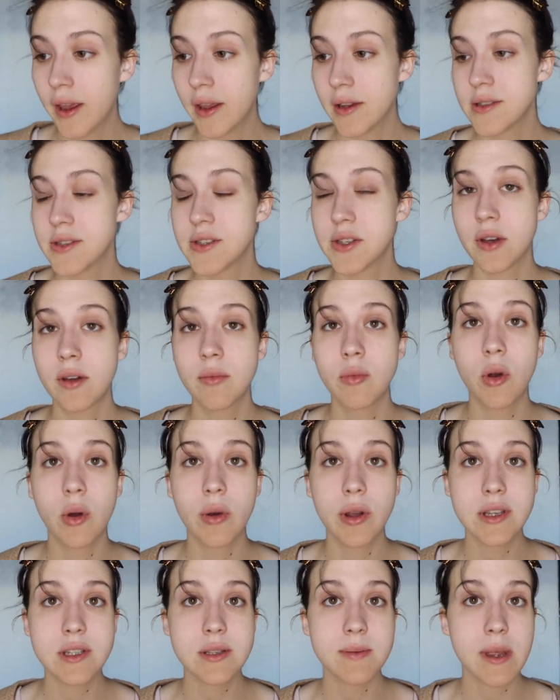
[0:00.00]
and so I'm
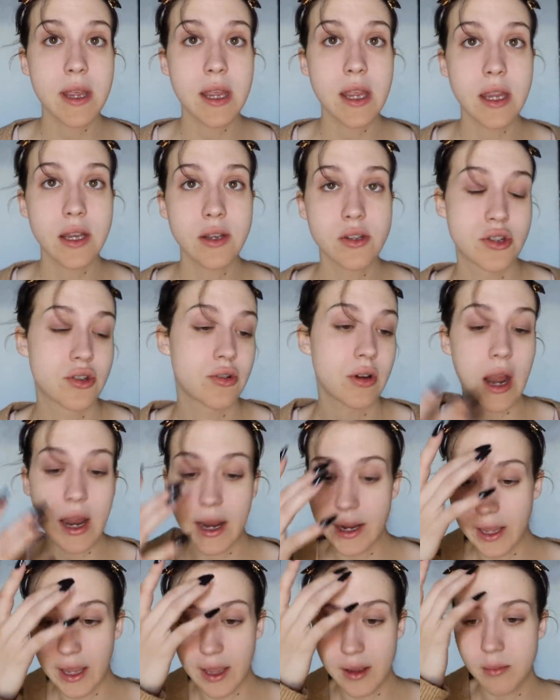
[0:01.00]
going to be
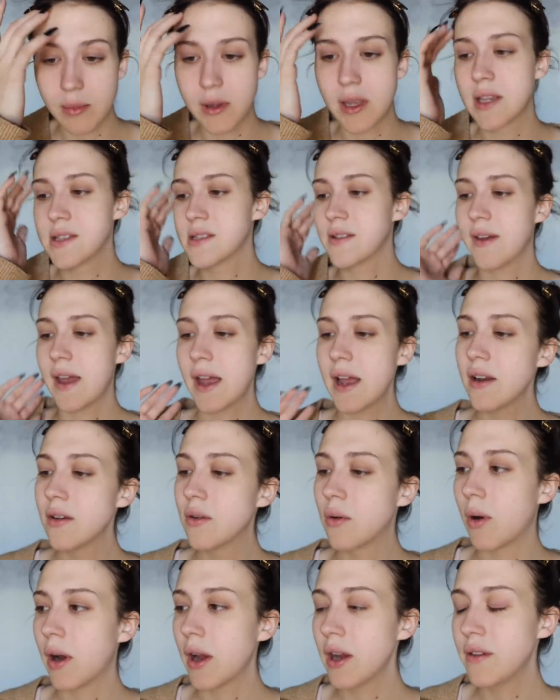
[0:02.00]
trying it because I've
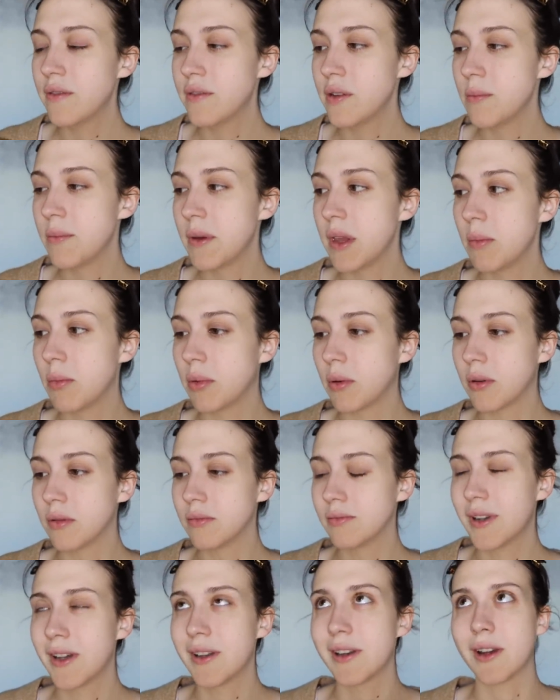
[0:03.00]
had quite a few
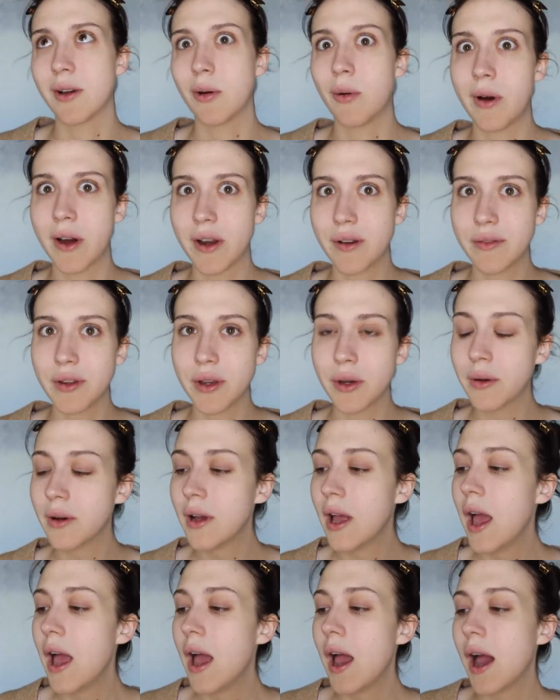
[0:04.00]
people, not like quite a few,
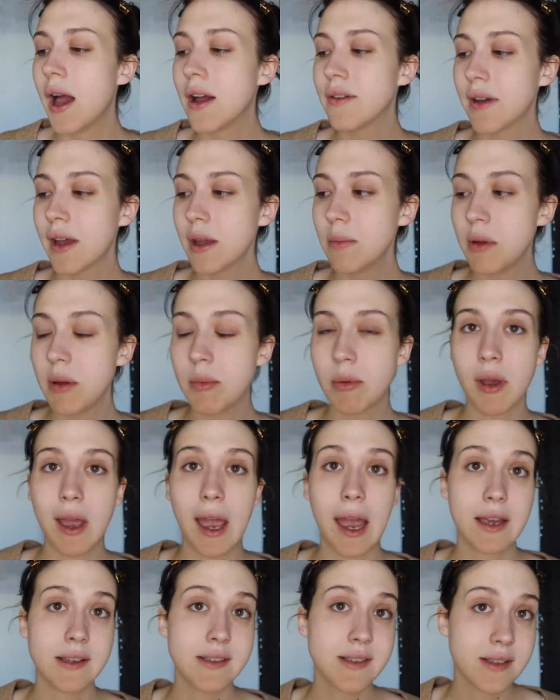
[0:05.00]
I've had people
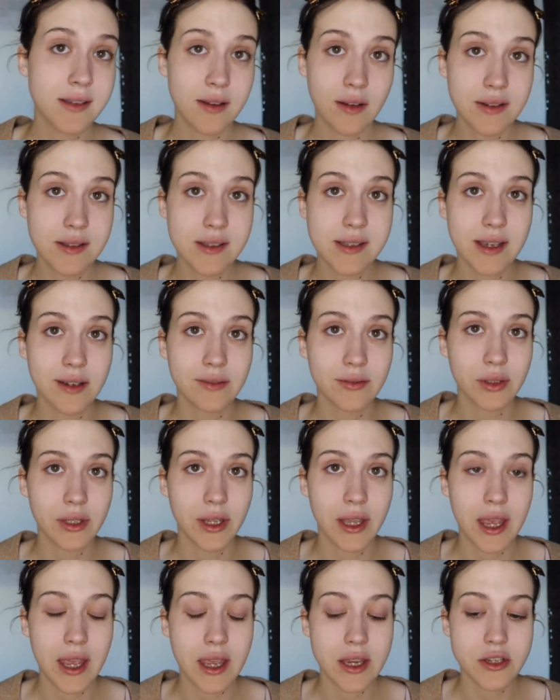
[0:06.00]
ask on several
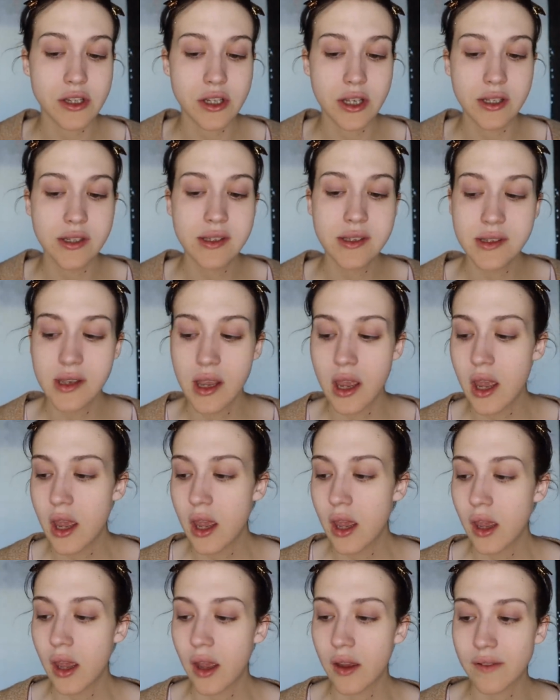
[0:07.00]
occasions
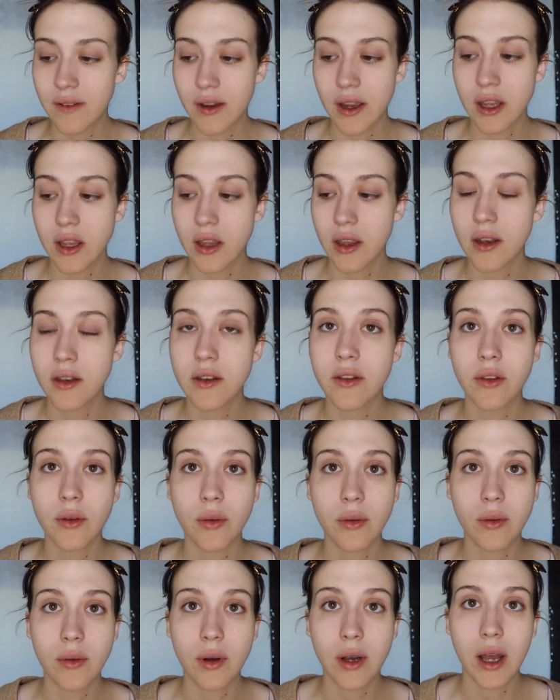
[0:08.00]
if I could
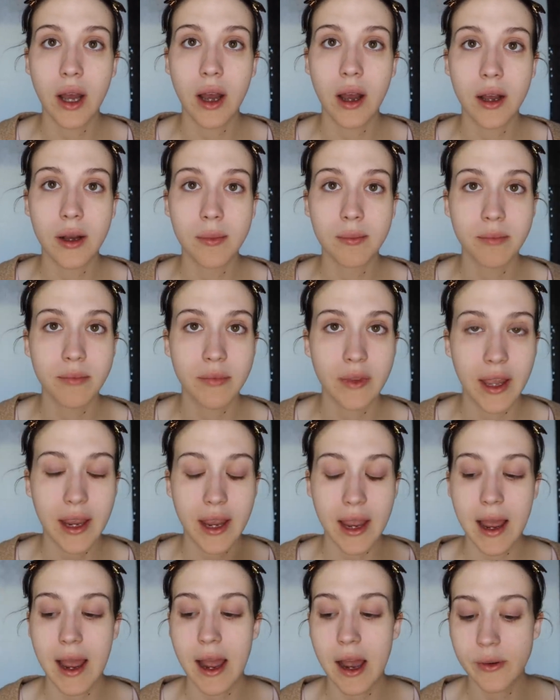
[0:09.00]
do um,
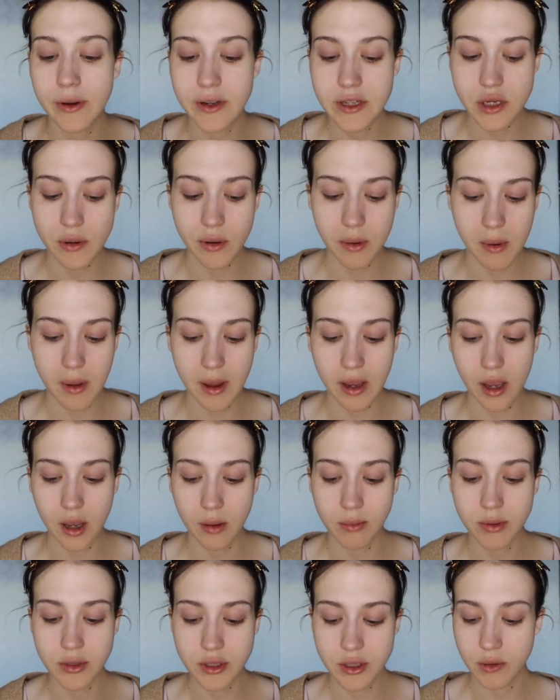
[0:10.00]
like how I do my
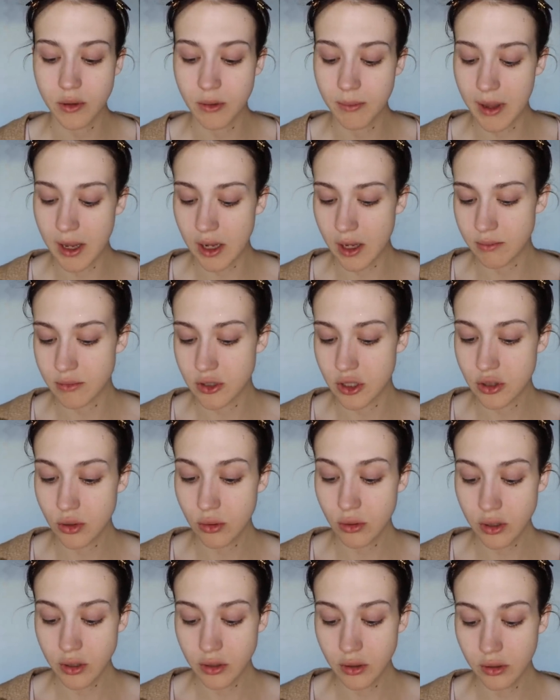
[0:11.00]
makeup or do a makeup
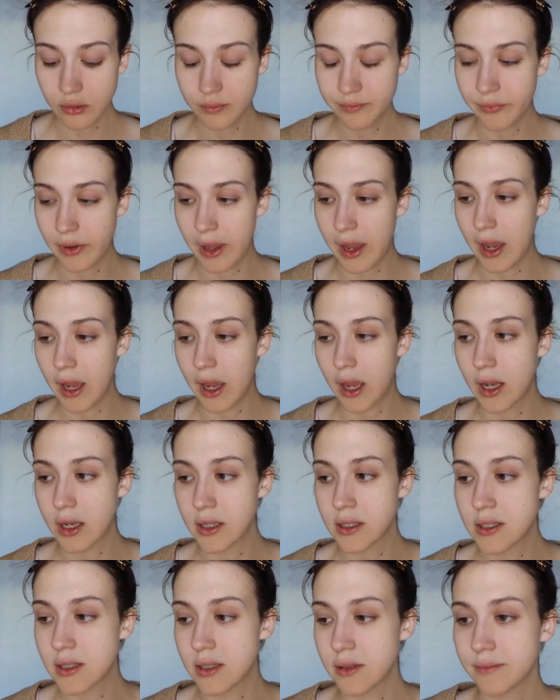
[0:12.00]
tutorial,
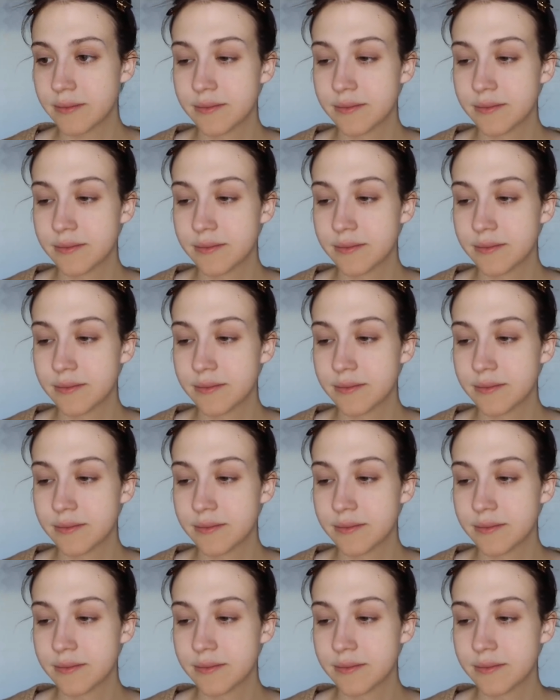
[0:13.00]
and